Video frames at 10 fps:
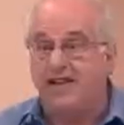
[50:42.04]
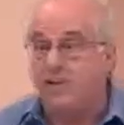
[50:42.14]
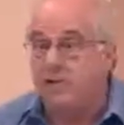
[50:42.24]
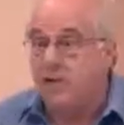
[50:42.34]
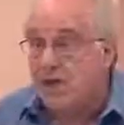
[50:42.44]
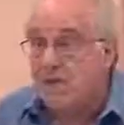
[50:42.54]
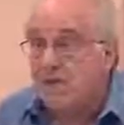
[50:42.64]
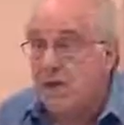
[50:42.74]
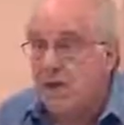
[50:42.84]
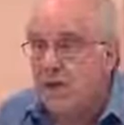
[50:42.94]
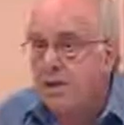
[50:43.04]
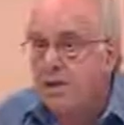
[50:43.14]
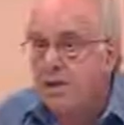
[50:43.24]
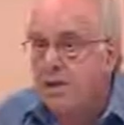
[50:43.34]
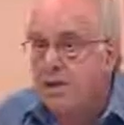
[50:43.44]
isn't recovering,
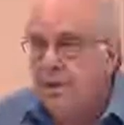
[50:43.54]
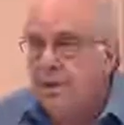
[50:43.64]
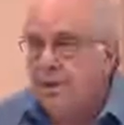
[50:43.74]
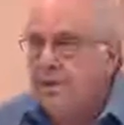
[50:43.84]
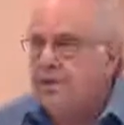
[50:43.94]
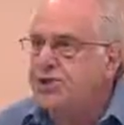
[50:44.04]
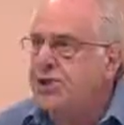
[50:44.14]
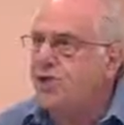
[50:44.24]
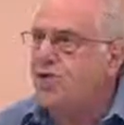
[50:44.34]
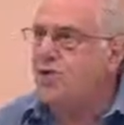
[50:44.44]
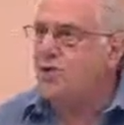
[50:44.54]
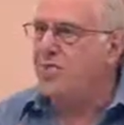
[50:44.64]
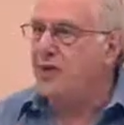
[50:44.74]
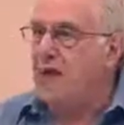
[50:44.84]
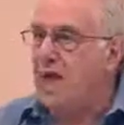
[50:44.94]
there's something wrong with
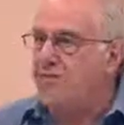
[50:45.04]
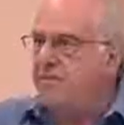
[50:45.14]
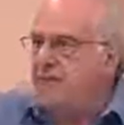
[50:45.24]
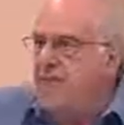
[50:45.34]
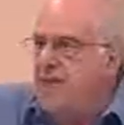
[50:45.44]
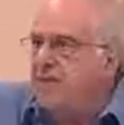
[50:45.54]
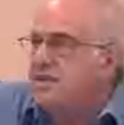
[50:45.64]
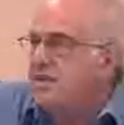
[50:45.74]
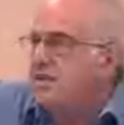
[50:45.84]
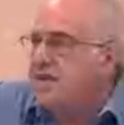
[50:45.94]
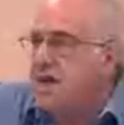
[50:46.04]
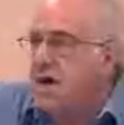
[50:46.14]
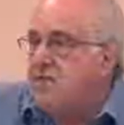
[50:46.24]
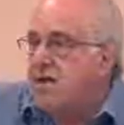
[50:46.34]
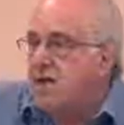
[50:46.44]
me. Everybody else is
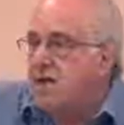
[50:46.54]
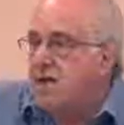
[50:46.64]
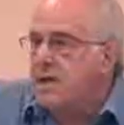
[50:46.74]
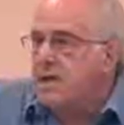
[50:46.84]
recovering.